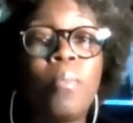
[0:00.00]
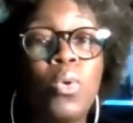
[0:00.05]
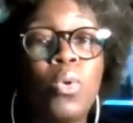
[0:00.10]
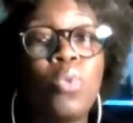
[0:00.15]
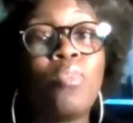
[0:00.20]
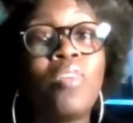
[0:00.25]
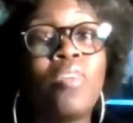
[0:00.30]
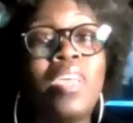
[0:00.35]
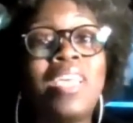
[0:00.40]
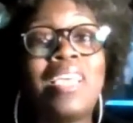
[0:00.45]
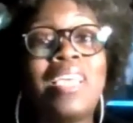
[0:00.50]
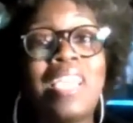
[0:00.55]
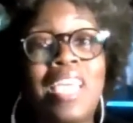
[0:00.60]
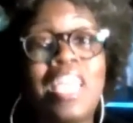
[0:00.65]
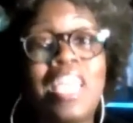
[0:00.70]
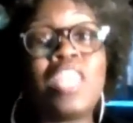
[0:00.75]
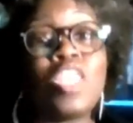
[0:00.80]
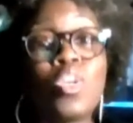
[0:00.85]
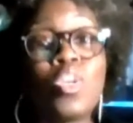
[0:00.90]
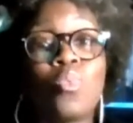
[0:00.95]
moving
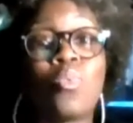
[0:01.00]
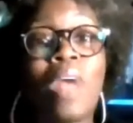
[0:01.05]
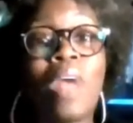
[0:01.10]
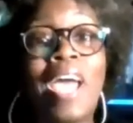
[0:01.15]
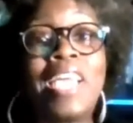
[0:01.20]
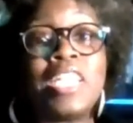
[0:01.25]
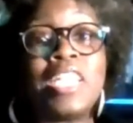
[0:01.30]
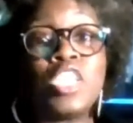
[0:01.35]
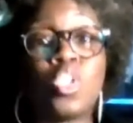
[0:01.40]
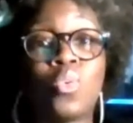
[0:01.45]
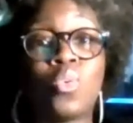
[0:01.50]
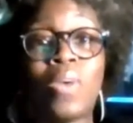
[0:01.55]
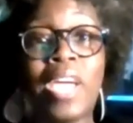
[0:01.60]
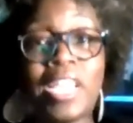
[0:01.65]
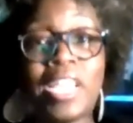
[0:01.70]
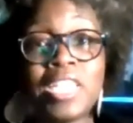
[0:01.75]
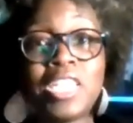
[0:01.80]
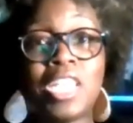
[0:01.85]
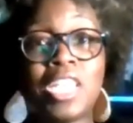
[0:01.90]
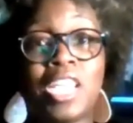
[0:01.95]
in the mm-hmm. right
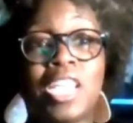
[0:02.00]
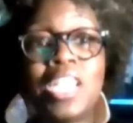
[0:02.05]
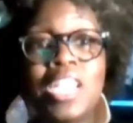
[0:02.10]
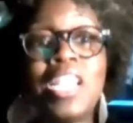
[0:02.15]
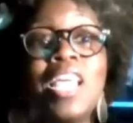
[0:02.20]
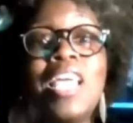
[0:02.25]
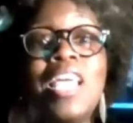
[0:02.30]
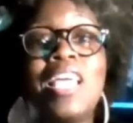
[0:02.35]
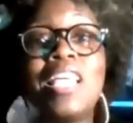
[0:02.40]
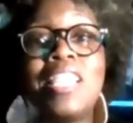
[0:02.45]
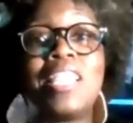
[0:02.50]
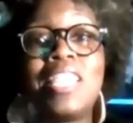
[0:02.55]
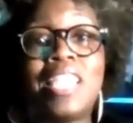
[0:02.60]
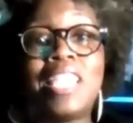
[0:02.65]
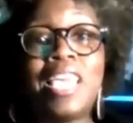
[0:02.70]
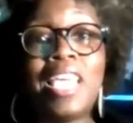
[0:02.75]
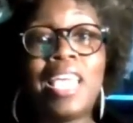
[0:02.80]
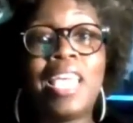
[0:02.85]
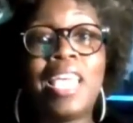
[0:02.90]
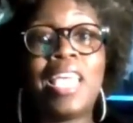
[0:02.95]
direction,
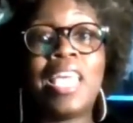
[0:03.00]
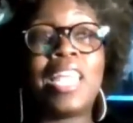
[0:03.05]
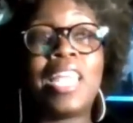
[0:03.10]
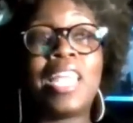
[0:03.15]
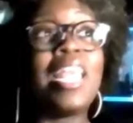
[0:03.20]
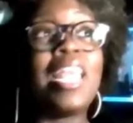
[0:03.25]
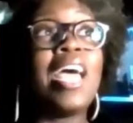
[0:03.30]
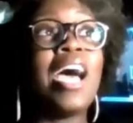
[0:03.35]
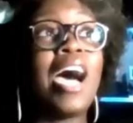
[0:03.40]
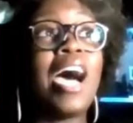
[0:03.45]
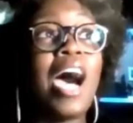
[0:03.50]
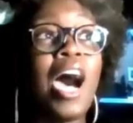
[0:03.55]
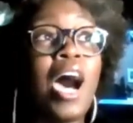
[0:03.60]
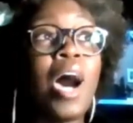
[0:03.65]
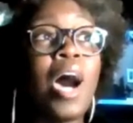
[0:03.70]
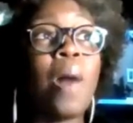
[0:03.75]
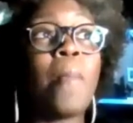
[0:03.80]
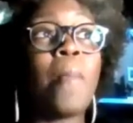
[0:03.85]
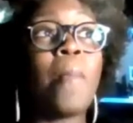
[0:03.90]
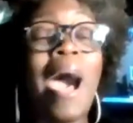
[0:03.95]
then
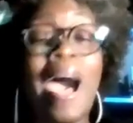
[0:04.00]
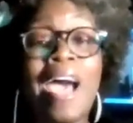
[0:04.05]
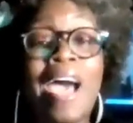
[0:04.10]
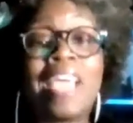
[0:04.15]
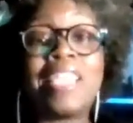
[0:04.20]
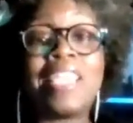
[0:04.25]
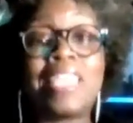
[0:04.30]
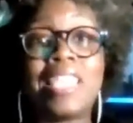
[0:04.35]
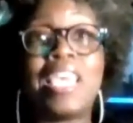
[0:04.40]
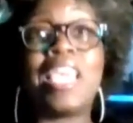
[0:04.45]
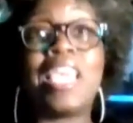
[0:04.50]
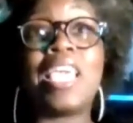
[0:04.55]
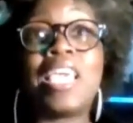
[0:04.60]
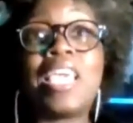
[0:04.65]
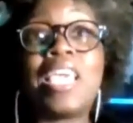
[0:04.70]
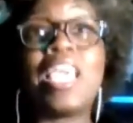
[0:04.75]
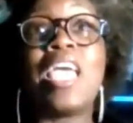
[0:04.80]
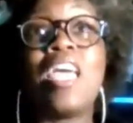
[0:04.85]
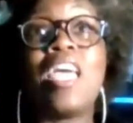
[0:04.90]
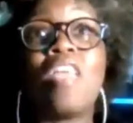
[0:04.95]
um, I
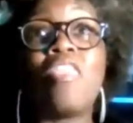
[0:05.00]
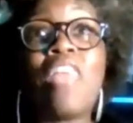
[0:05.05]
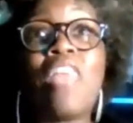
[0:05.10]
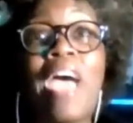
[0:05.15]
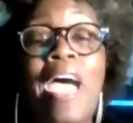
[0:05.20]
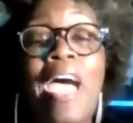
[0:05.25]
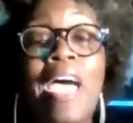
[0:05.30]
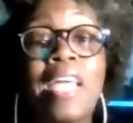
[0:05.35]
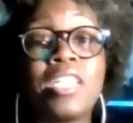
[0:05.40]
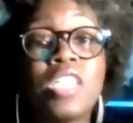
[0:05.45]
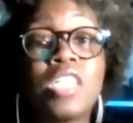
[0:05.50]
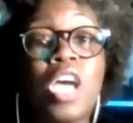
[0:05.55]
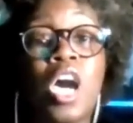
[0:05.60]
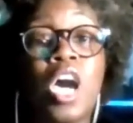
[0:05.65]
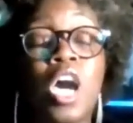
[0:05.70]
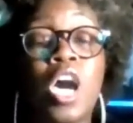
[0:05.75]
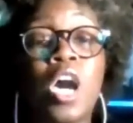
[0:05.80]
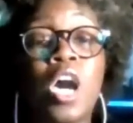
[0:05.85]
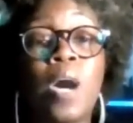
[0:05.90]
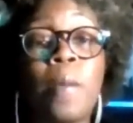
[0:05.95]
think that
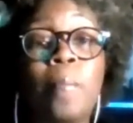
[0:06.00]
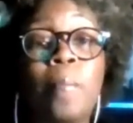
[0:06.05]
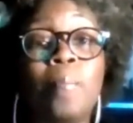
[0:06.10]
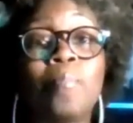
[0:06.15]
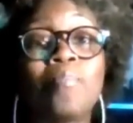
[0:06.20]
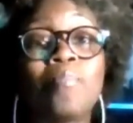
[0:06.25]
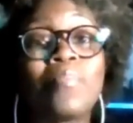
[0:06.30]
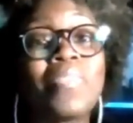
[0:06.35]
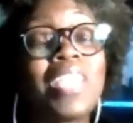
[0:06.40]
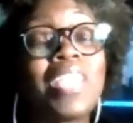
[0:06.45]
um,